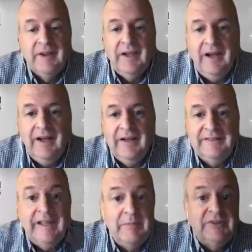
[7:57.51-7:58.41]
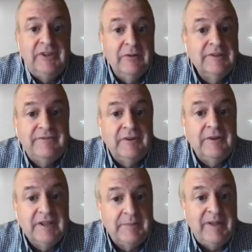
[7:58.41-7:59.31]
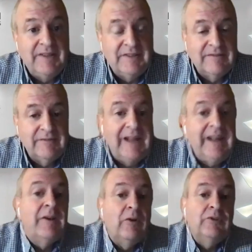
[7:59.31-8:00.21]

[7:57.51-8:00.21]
uh, that material is very expensive. And it goes